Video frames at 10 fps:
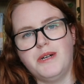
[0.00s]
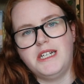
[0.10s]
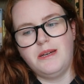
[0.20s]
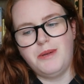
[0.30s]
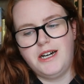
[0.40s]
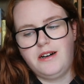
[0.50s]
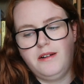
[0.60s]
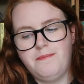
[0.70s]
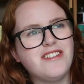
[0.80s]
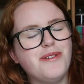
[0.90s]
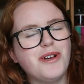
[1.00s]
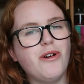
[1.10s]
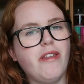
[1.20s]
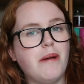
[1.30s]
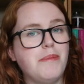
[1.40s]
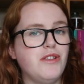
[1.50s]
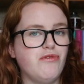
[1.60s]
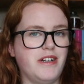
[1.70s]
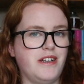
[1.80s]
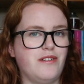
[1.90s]
my TBR. So it got that binge
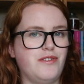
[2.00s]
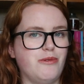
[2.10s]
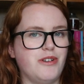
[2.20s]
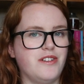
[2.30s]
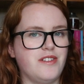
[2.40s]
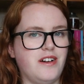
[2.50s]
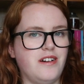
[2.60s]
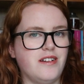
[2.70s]
reading off to a good start,